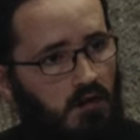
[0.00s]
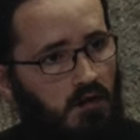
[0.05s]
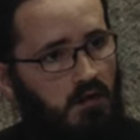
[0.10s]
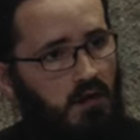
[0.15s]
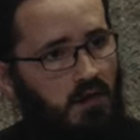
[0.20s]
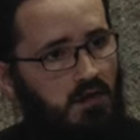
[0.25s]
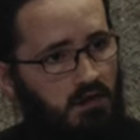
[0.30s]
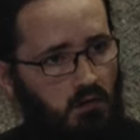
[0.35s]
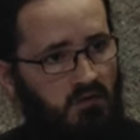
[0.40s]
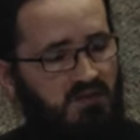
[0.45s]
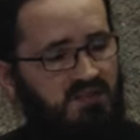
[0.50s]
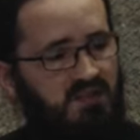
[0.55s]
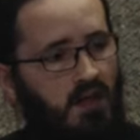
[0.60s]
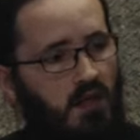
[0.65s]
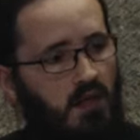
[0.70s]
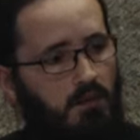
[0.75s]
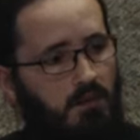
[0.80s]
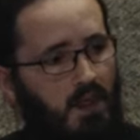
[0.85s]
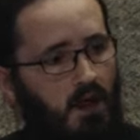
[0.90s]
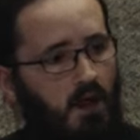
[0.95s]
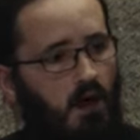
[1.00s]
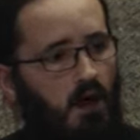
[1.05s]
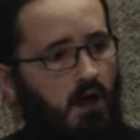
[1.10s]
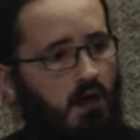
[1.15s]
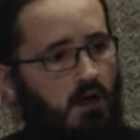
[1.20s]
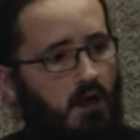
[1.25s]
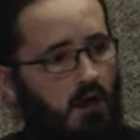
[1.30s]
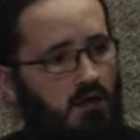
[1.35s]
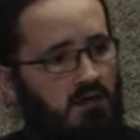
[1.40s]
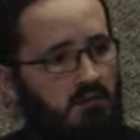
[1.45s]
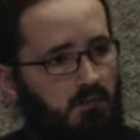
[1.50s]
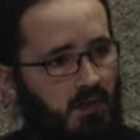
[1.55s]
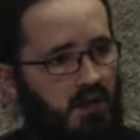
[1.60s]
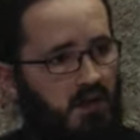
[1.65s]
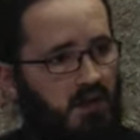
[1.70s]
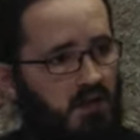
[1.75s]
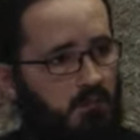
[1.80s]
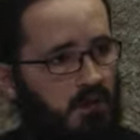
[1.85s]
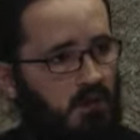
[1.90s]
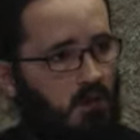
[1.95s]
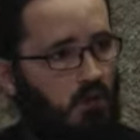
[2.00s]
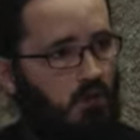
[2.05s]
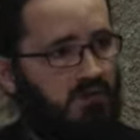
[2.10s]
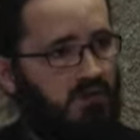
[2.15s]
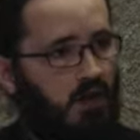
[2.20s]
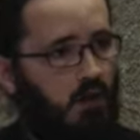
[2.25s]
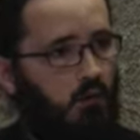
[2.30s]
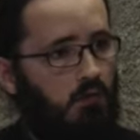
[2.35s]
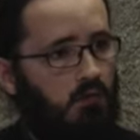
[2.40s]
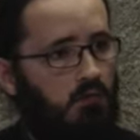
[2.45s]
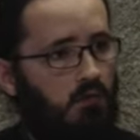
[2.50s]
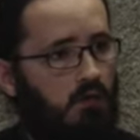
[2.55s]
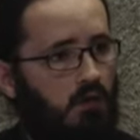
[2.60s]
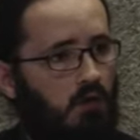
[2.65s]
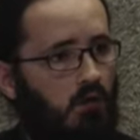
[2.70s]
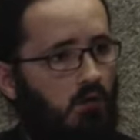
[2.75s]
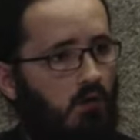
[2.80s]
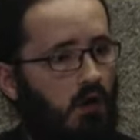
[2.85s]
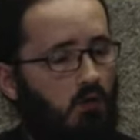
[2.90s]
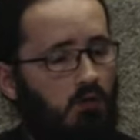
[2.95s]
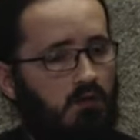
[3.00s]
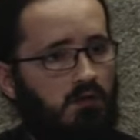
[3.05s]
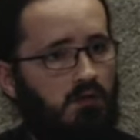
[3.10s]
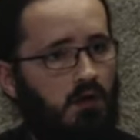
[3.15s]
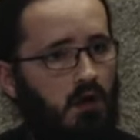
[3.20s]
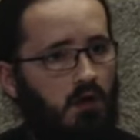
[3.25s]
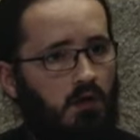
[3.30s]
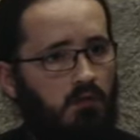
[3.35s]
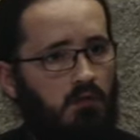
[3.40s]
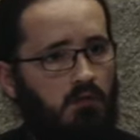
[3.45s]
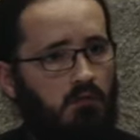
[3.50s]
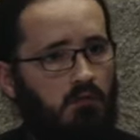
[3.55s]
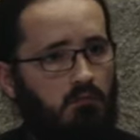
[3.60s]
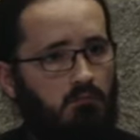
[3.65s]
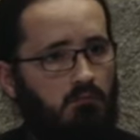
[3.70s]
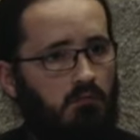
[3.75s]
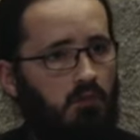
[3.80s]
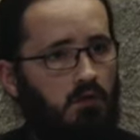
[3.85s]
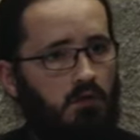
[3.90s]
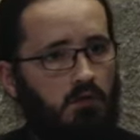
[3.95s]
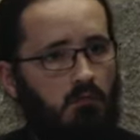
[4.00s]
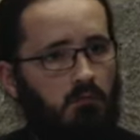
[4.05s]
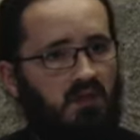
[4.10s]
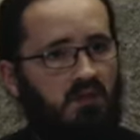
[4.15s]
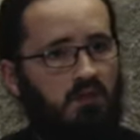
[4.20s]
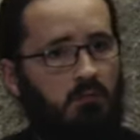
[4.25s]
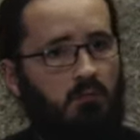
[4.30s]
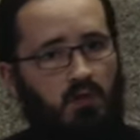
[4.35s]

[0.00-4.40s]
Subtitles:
They don't say, I can't make it because I want to go out and, you know, meet a